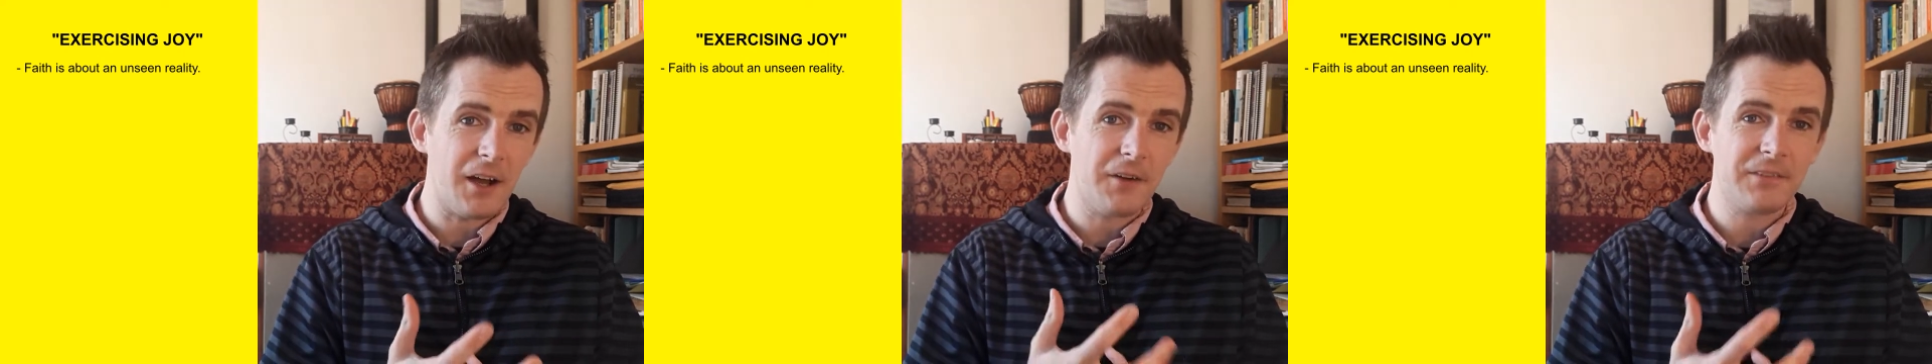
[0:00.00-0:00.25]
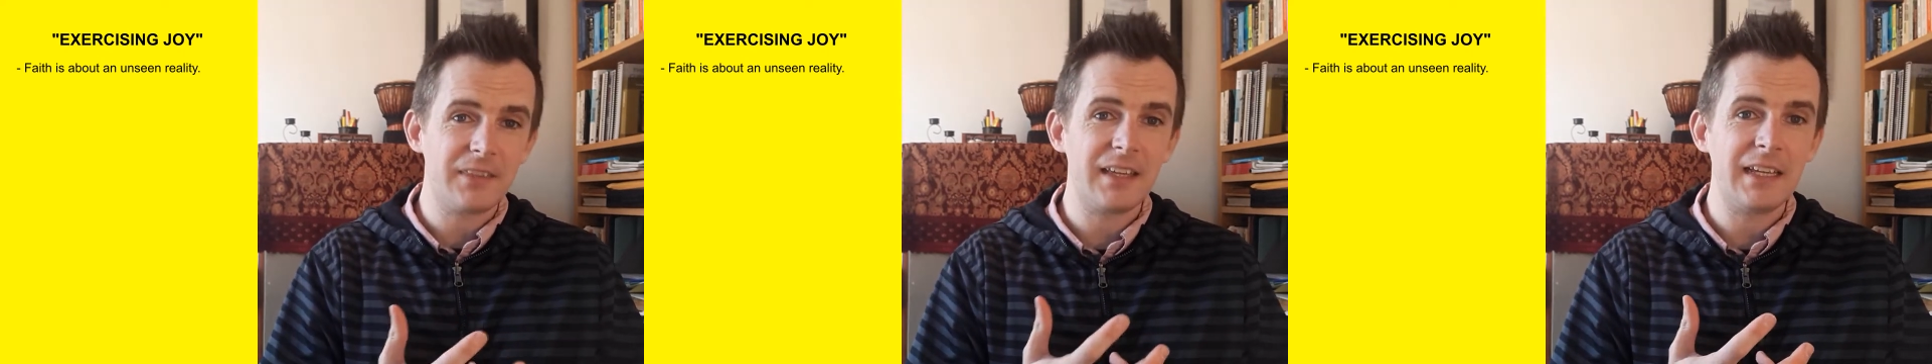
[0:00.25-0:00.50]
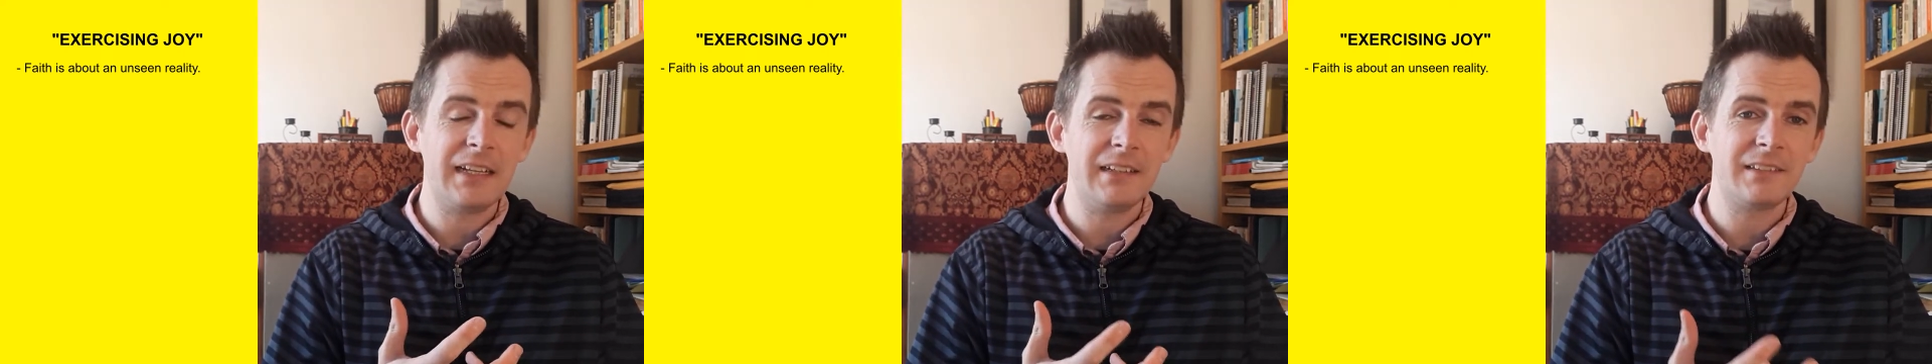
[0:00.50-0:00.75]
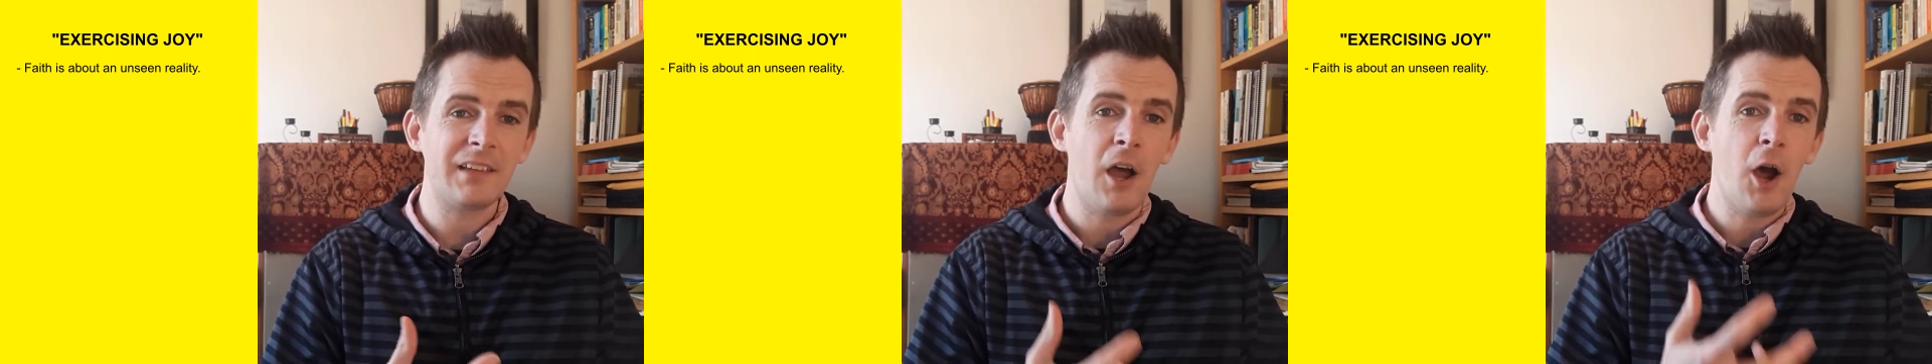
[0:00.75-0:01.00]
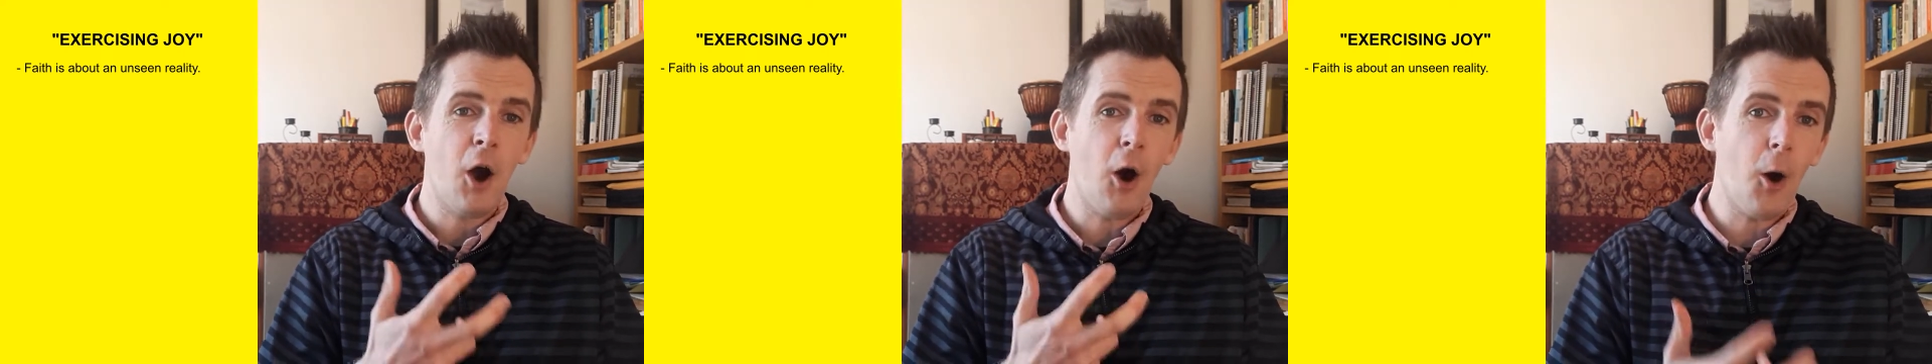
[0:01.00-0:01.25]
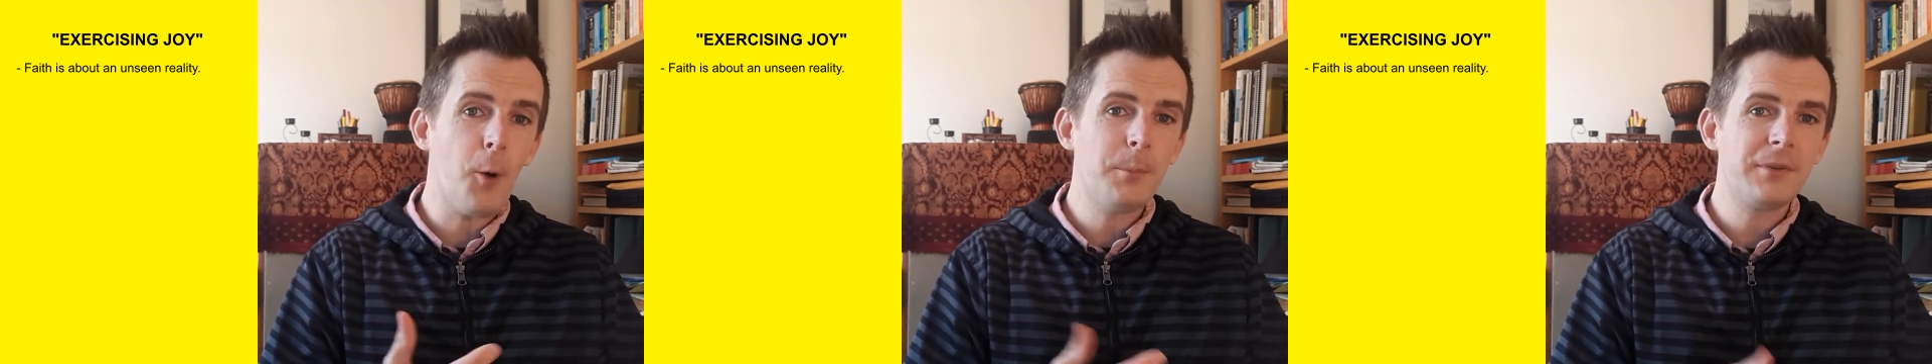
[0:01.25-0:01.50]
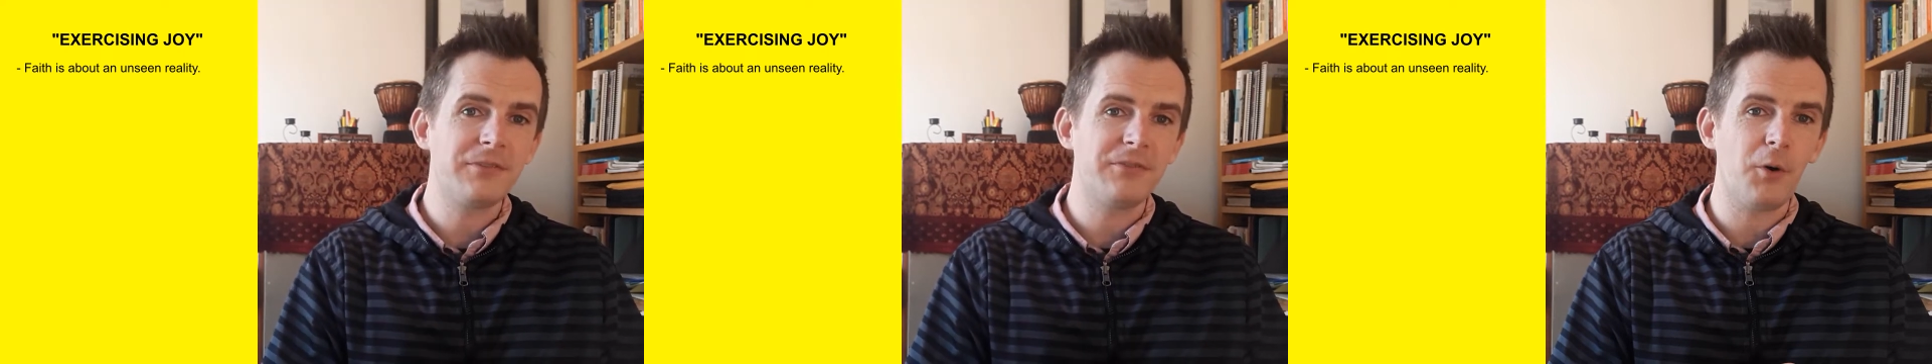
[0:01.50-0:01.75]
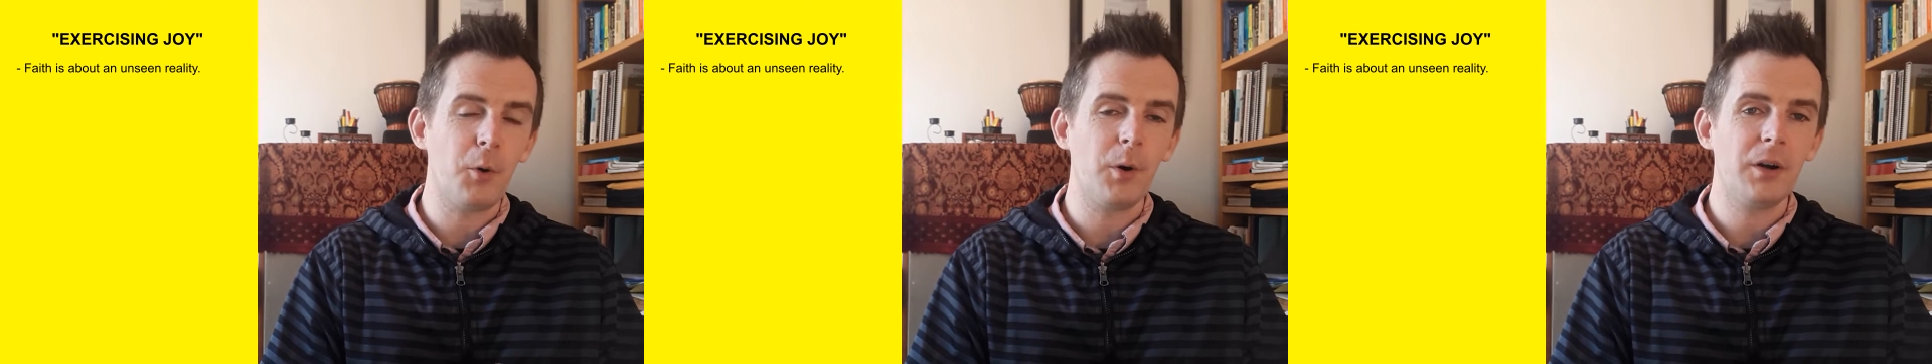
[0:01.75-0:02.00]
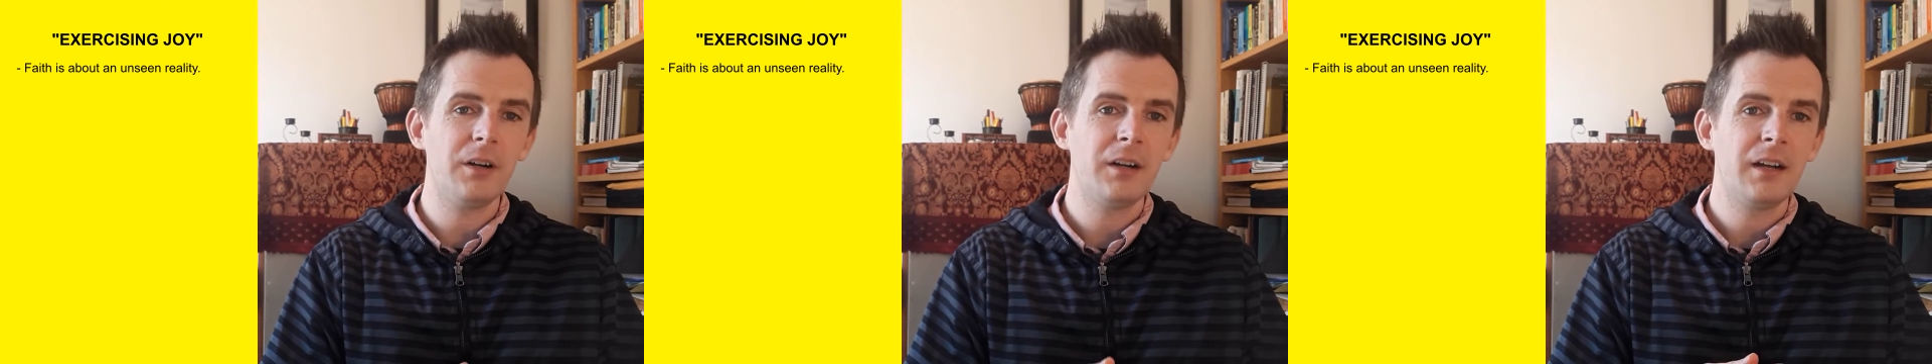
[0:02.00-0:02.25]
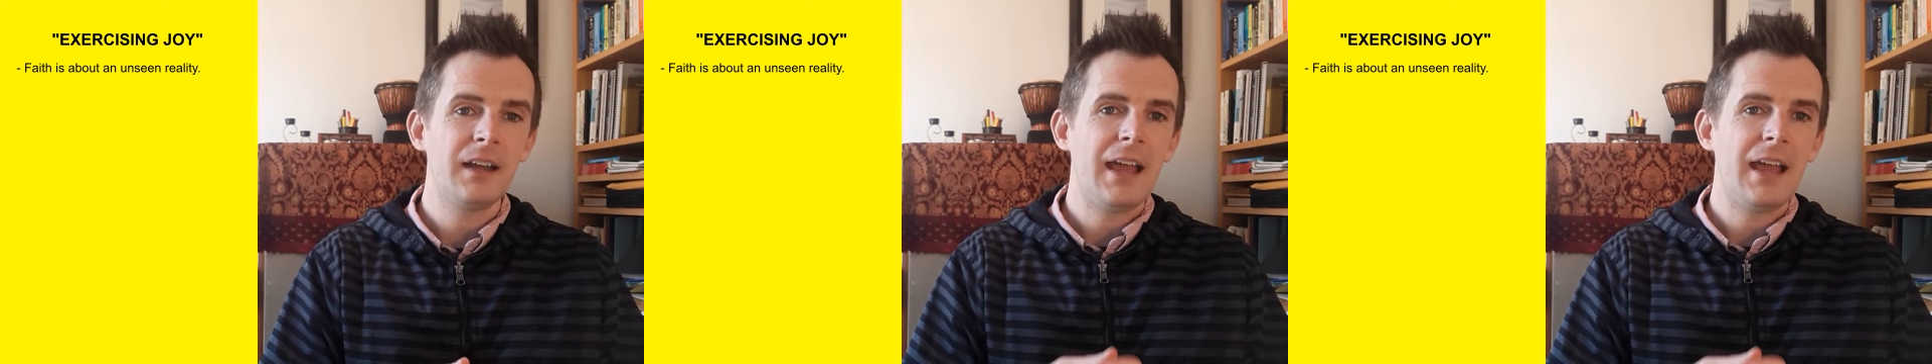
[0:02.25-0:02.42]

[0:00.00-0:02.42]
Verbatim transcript: of things hoped for